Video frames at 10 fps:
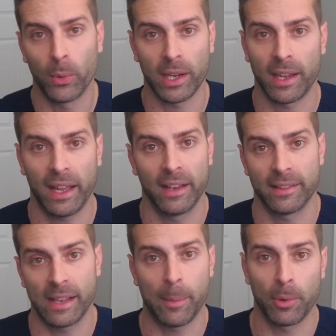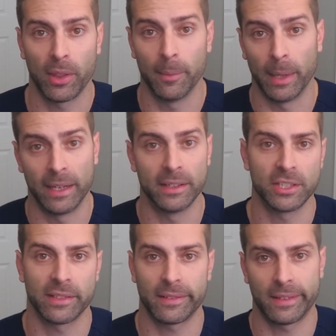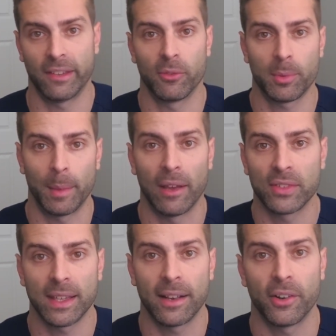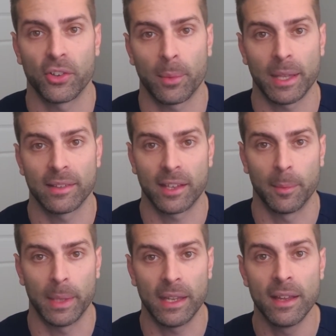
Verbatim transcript: we kind of sniper them and just give them some nafcillin or something that's going to be